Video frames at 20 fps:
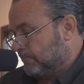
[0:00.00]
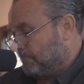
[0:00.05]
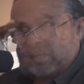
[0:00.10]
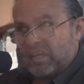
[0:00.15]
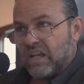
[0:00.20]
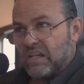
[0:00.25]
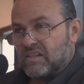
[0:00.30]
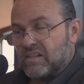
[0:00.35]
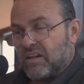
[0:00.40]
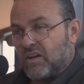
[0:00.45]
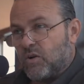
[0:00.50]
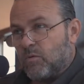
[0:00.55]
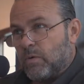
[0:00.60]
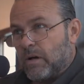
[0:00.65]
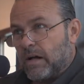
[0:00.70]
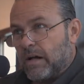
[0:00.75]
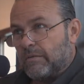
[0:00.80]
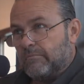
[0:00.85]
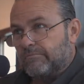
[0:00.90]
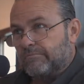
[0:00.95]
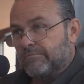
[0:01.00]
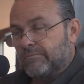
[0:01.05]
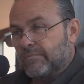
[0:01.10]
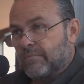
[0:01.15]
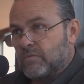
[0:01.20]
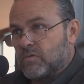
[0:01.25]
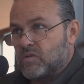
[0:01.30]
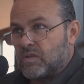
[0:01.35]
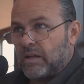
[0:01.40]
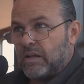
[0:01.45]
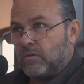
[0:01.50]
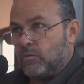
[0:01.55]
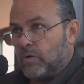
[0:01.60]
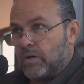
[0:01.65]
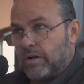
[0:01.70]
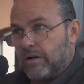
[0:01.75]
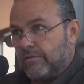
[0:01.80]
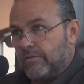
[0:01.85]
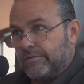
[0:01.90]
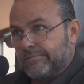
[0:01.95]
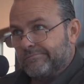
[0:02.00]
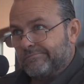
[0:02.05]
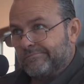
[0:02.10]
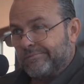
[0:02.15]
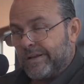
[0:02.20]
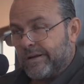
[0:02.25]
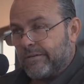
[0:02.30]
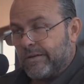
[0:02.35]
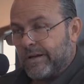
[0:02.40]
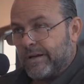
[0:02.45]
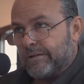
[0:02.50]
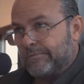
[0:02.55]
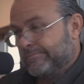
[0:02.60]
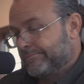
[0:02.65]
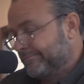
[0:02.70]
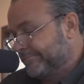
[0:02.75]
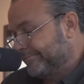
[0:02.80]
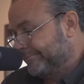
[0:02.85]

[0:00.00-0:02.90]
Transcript: things I go by. Just like, whatever. I don't care.